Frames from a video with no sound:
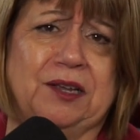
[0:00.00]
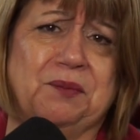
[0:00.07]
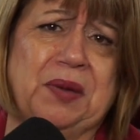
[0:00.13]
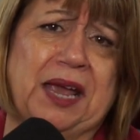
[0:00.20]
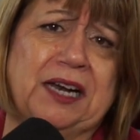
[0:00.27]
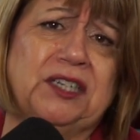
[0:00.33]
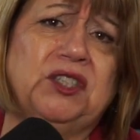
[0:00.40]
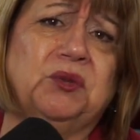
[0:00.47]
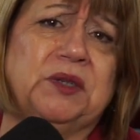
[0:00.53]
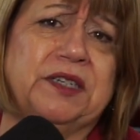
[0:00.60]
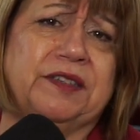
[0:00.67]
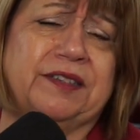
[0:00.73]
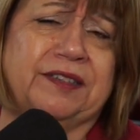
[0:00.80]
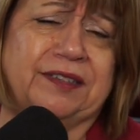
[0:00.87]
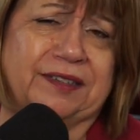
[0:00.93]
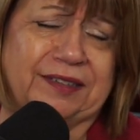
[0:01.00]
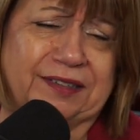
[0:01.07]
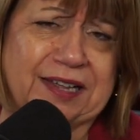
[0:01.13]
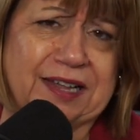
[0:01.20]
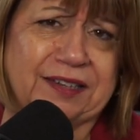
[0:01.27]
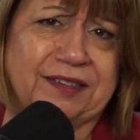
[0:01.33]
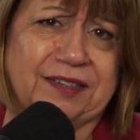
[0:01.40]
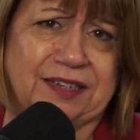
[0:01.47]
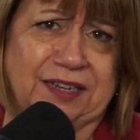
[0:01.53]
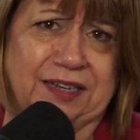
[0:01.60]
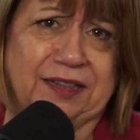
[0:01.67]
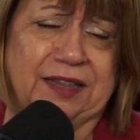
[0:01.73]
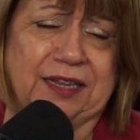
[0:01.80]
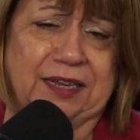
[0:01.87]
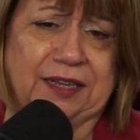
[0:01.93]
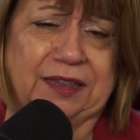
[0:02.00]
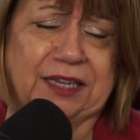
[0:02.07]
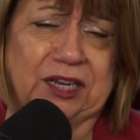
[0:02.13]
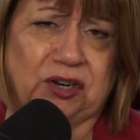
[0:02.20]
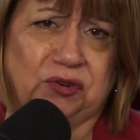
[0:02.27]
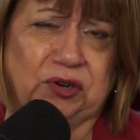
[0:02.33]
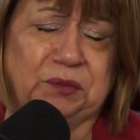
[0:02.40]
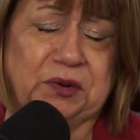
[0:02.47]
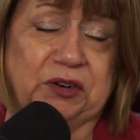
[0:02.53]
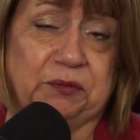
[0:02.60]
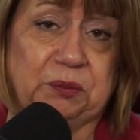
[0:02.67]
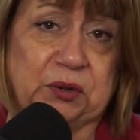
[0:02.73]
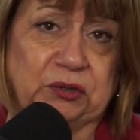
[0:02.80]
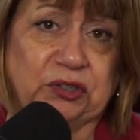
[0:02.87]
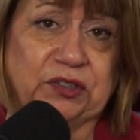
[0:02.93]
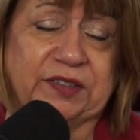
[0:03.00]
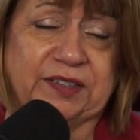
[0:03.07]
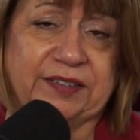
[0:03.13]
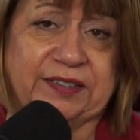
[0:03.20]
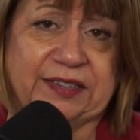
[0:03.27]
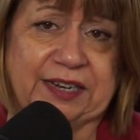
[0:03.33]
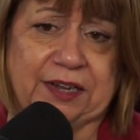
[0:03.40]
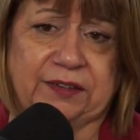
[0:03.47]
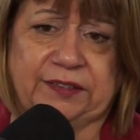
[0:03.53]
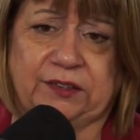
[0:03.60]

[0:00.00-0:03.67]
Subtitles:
it matters what it says in the agreement of purchase and sale.